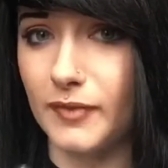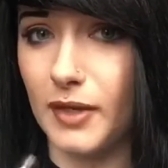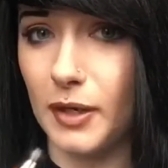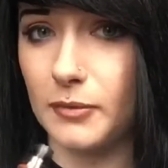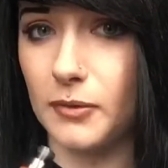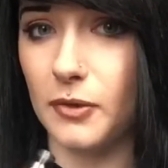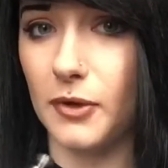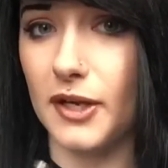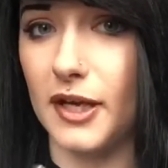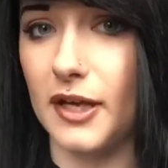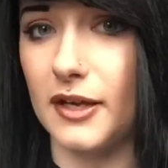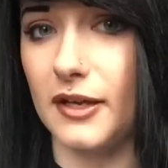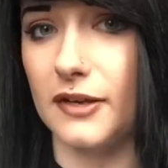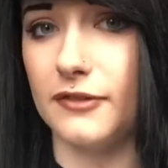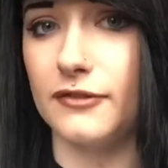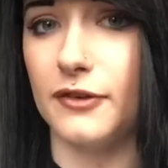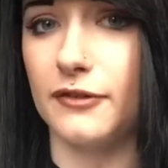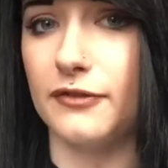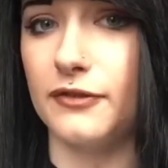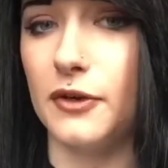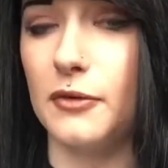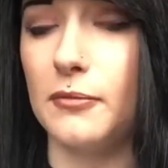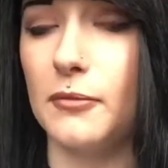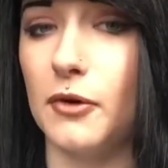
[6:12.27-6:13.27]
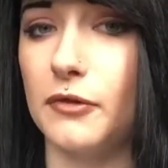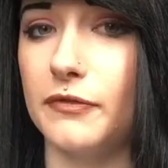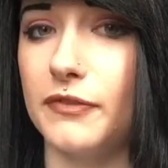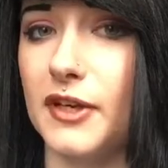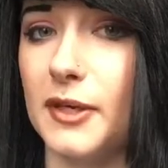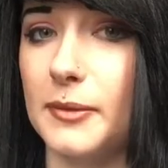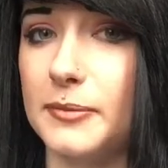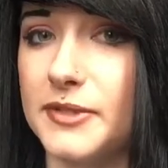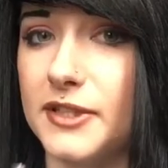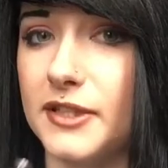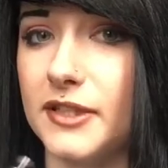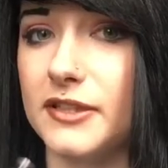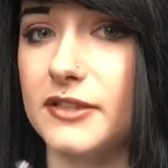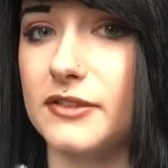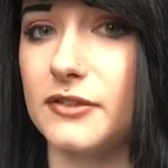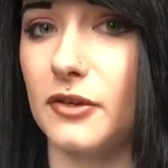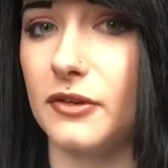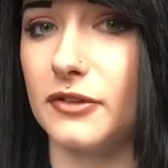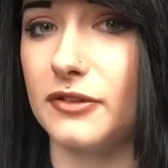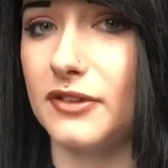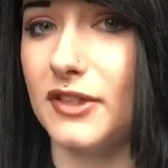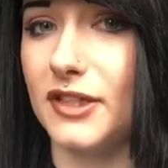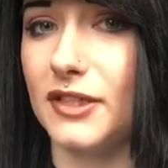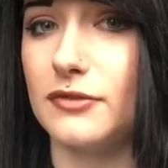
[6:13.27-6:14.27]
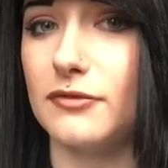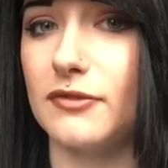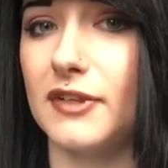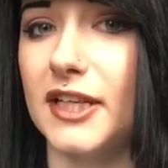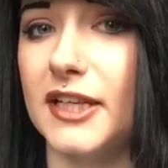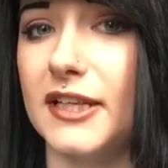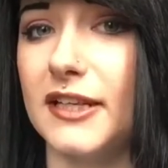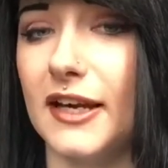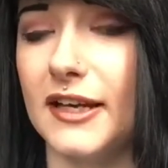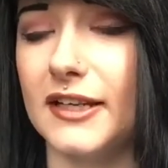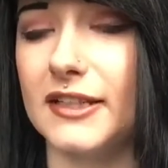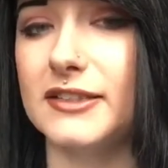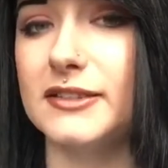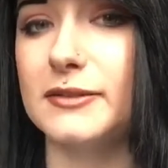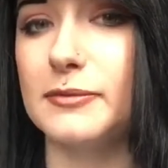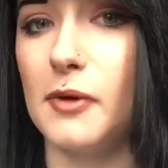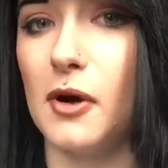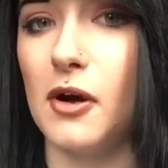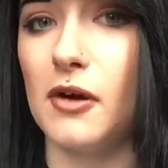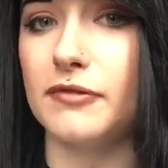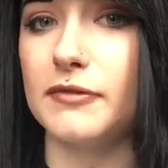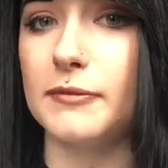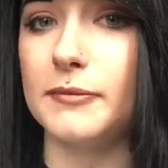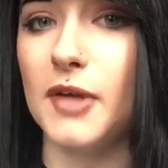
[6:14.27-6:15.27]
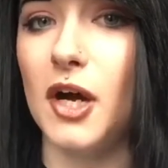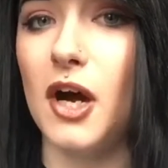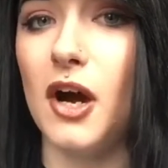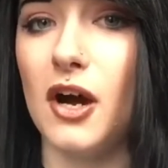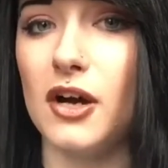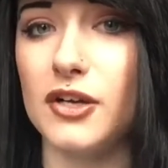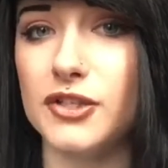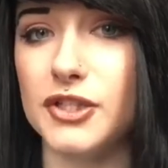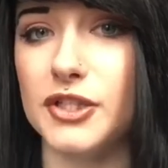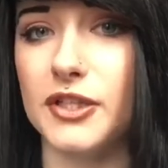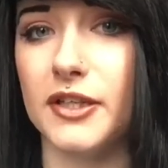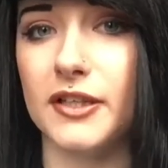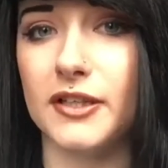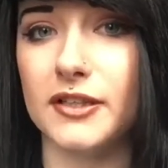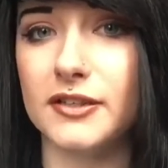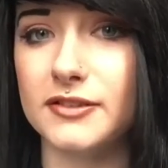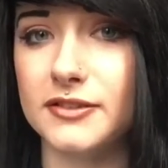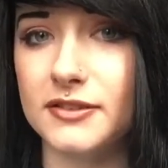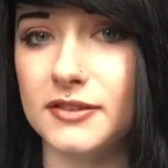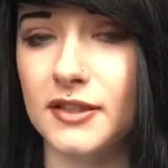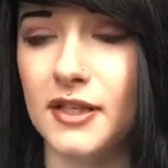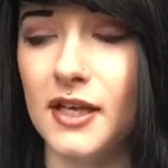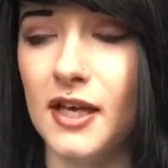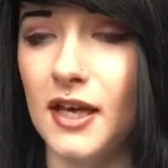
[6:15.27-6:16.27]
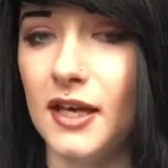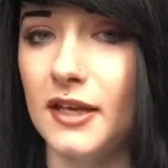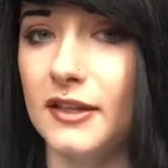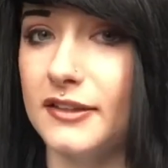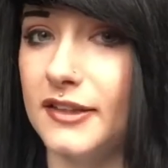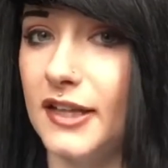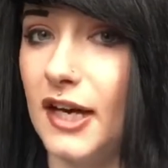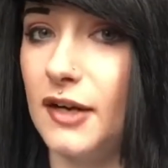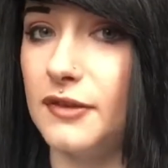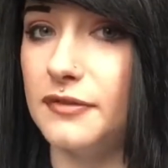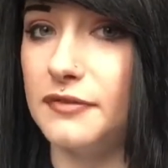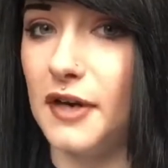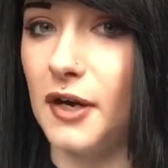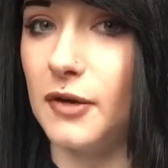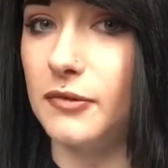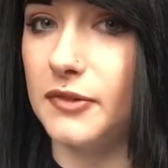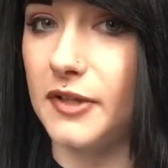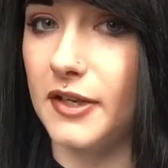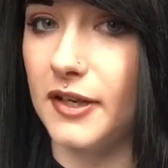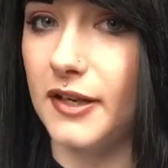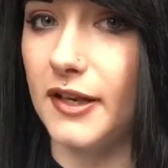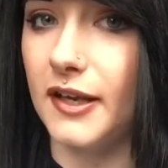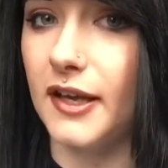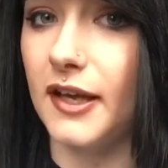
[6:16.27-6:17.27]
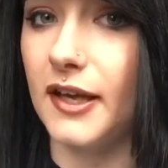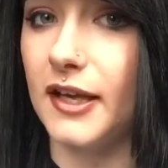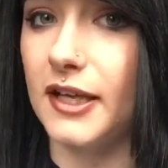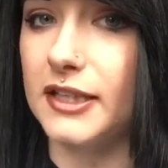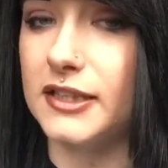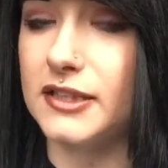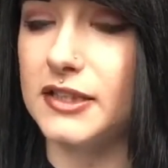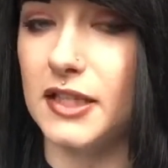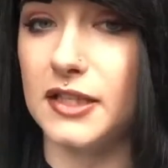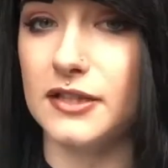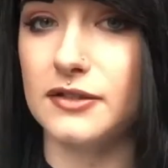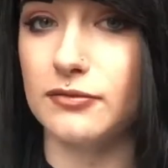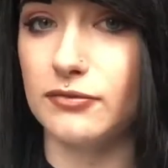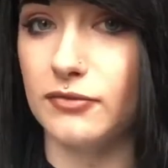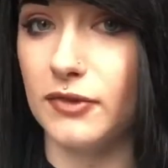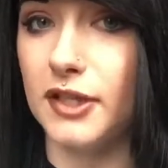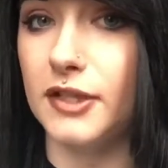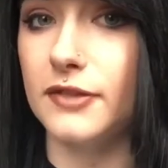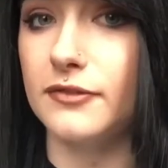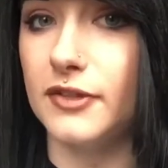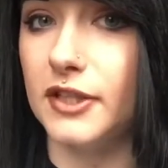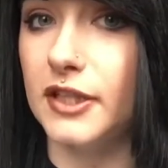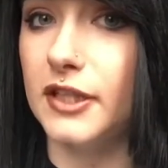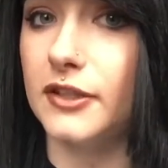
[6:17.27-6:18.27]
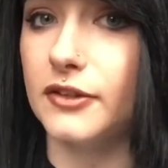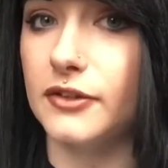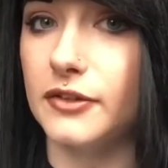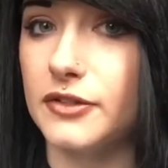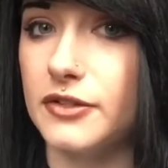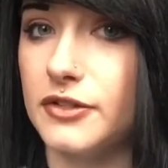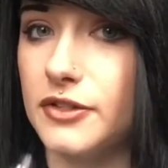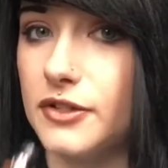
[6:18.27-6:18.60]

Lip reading: I'm gonna give it a few more vapes of this because it's really nice. Apart from the harshness that I found in it, it's really good